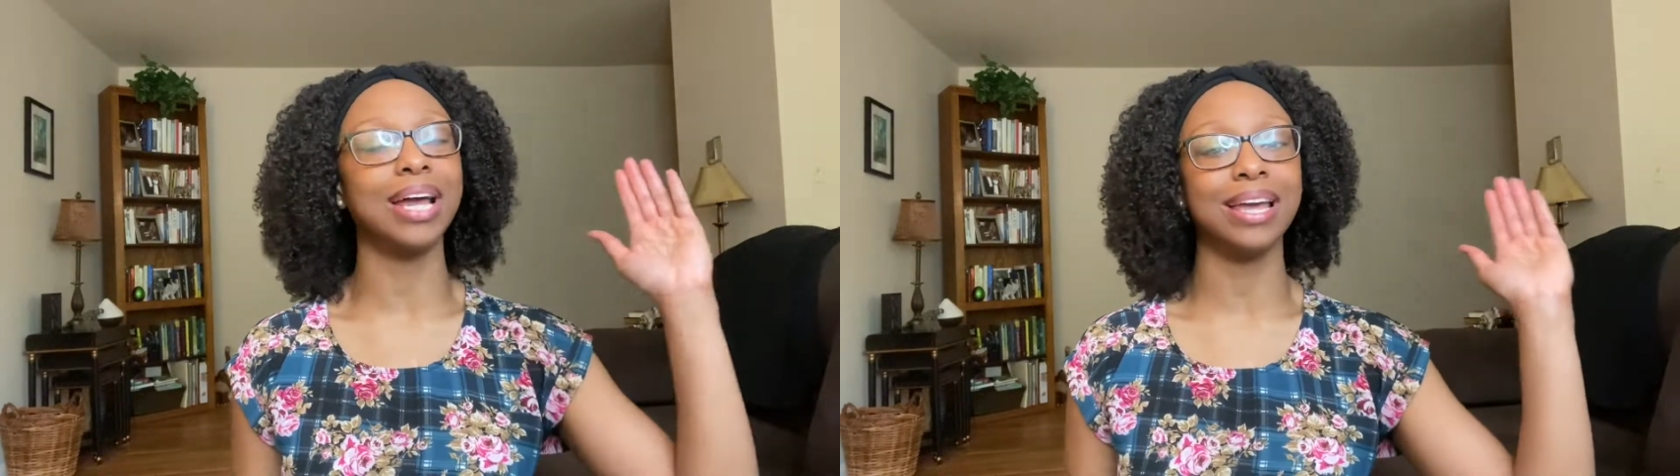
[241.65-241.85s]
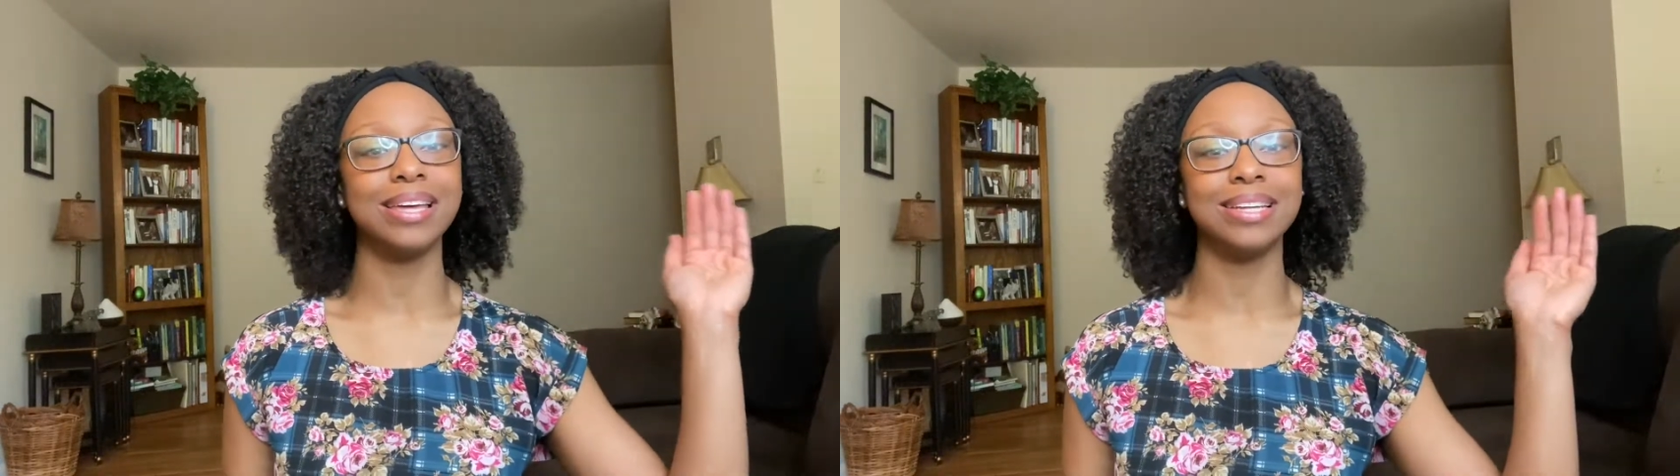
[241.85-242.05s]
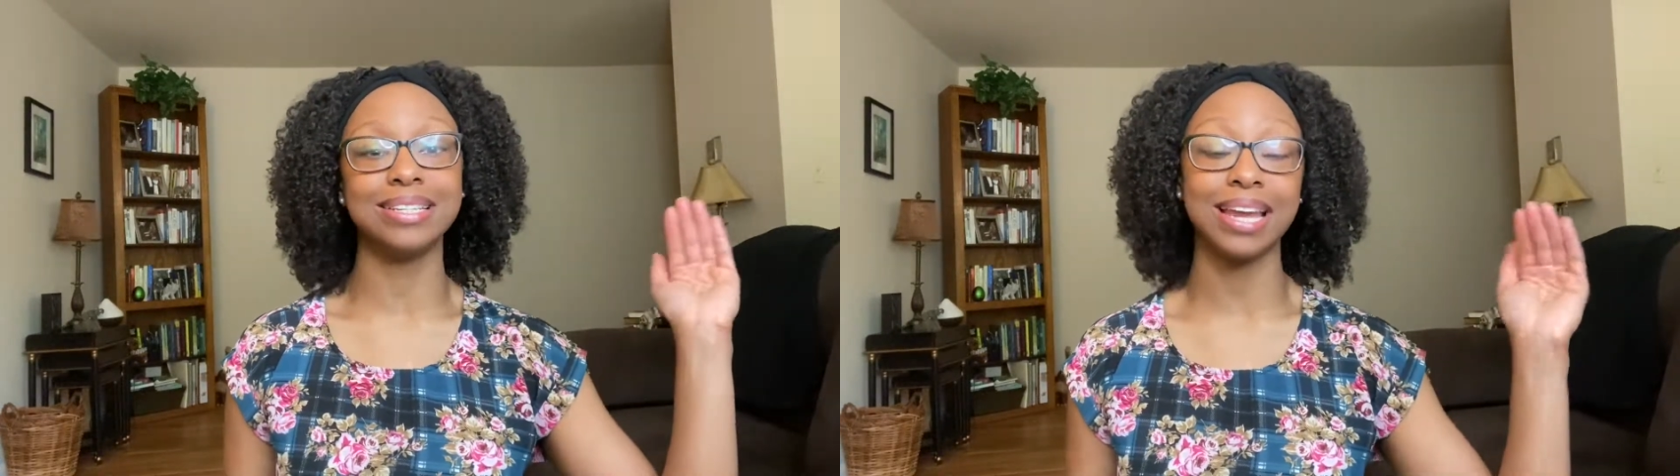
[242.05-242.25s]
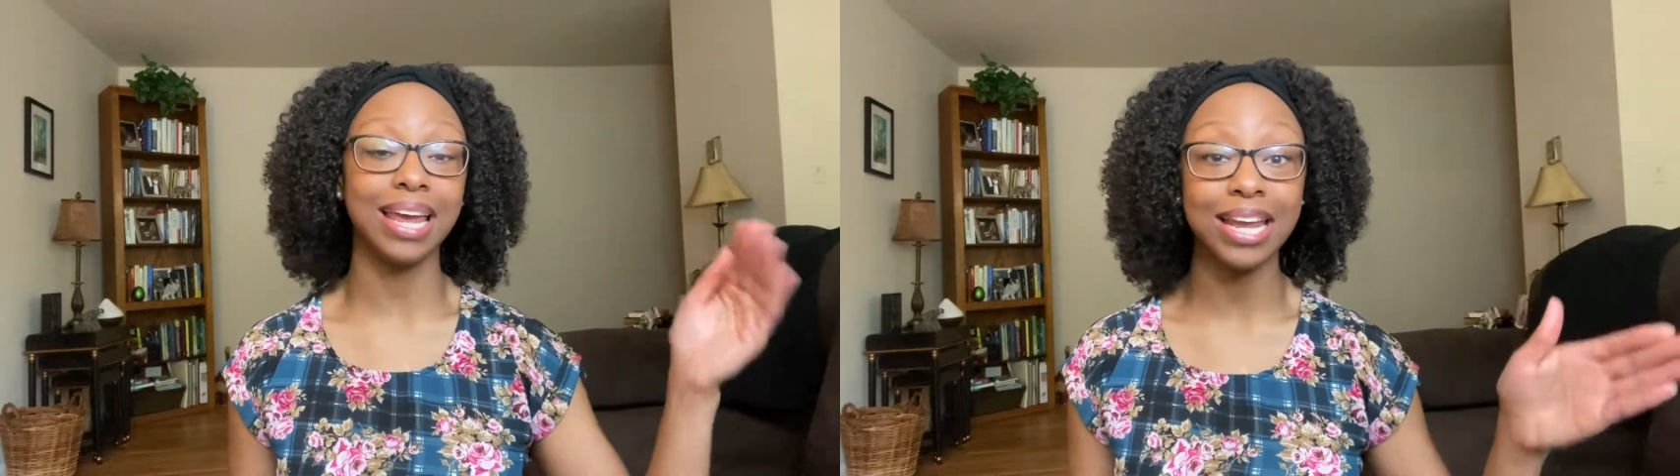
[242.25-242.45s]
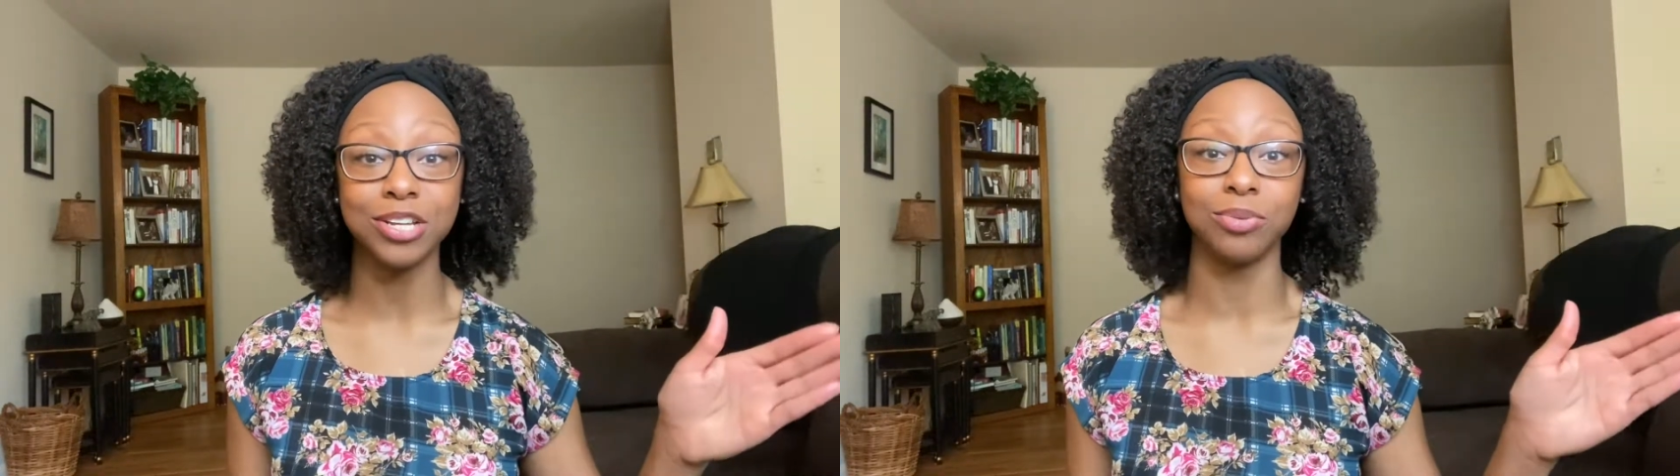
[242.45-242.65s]
and
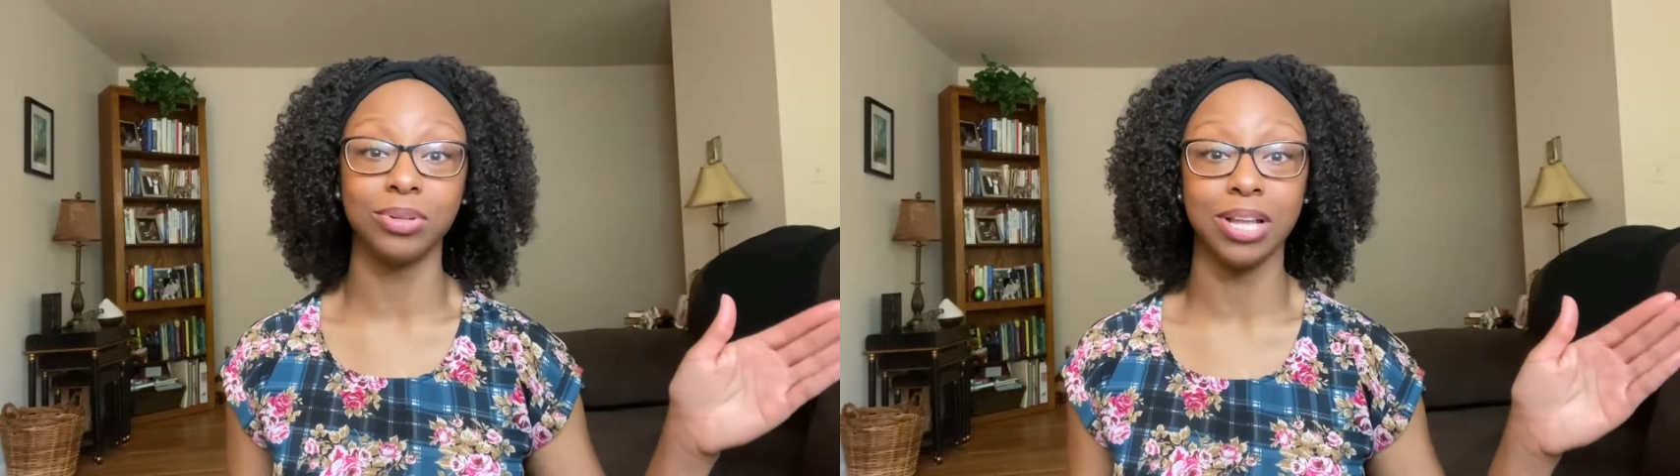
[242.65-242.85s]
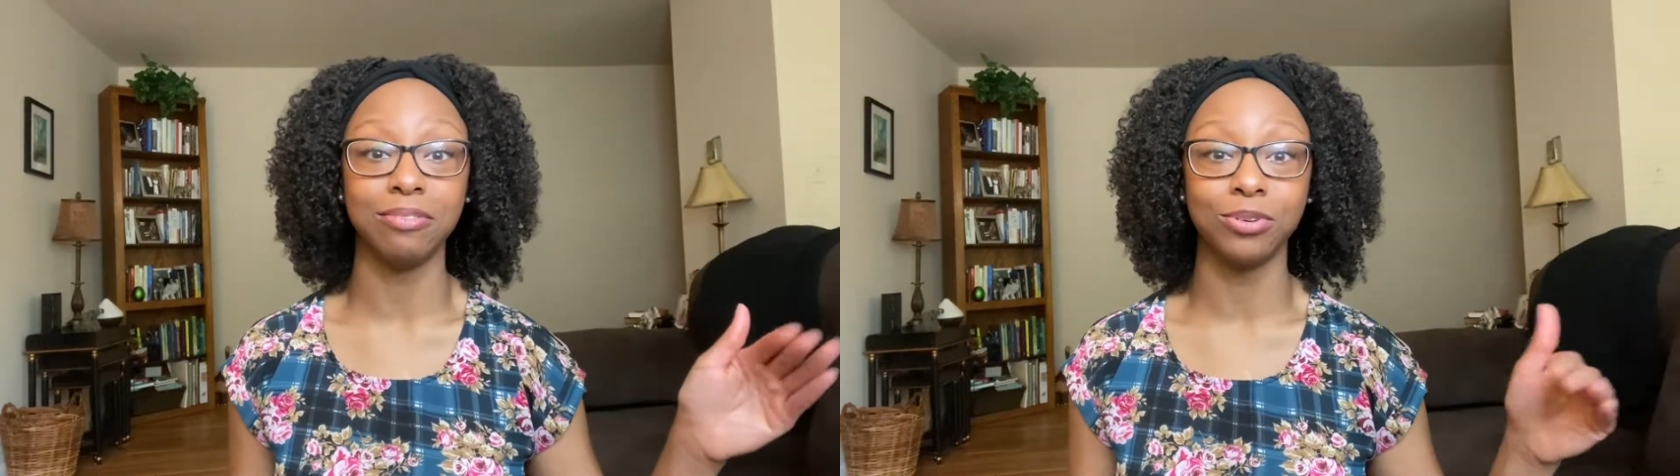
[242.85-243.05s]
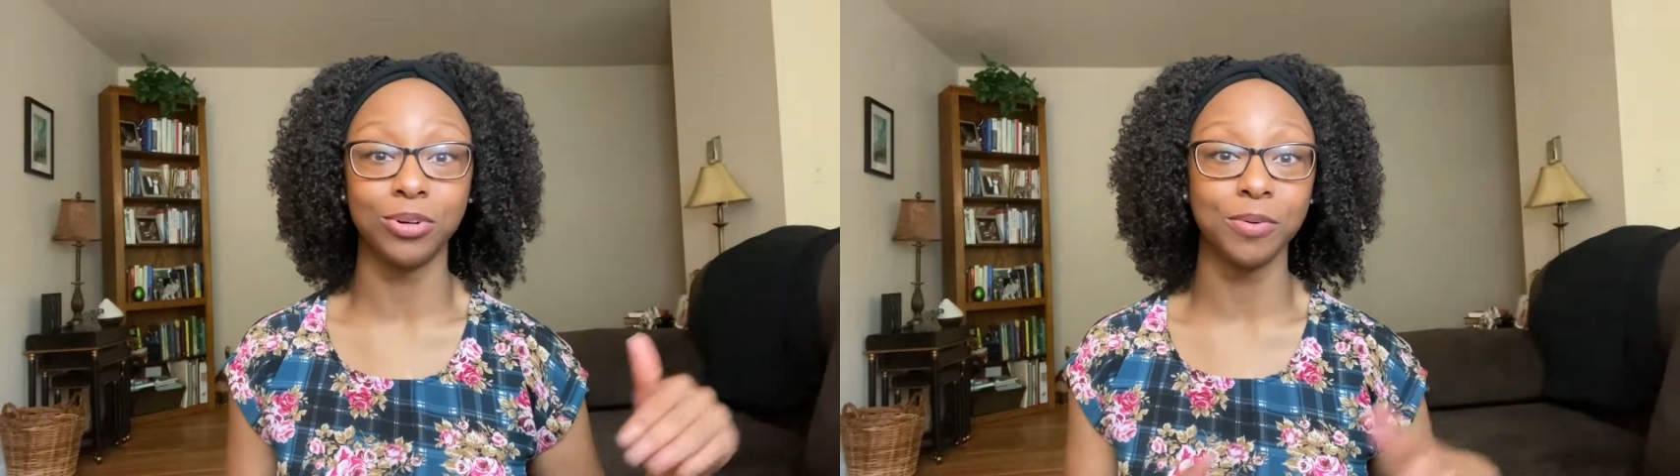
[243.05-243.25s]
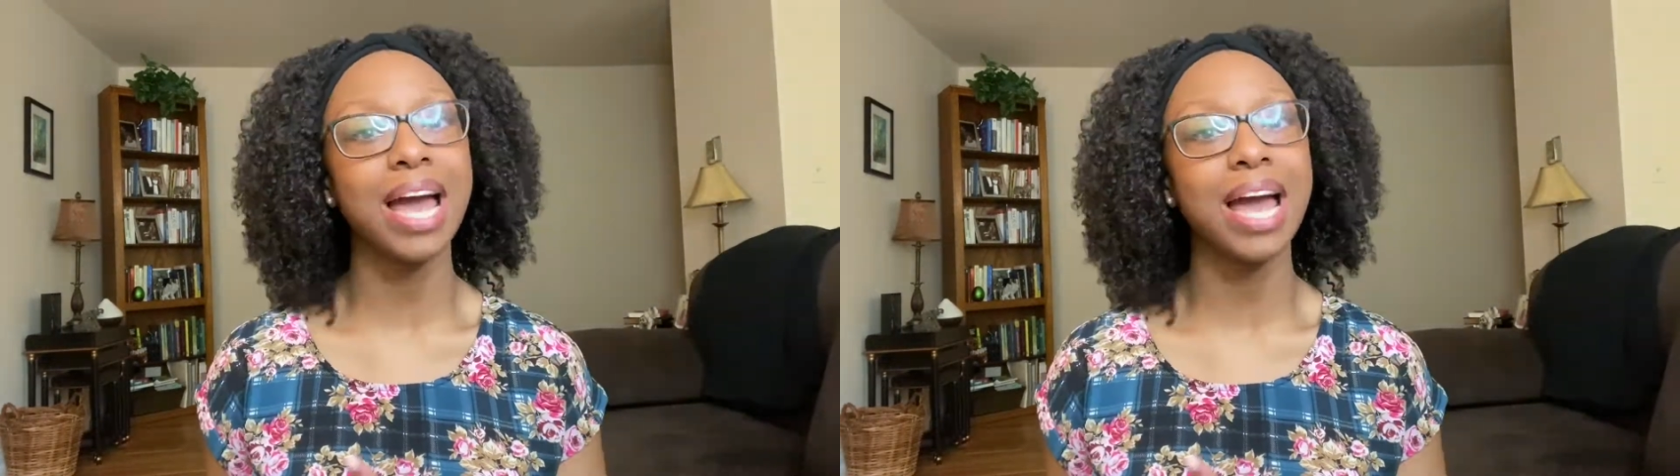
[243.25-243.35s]
annual level.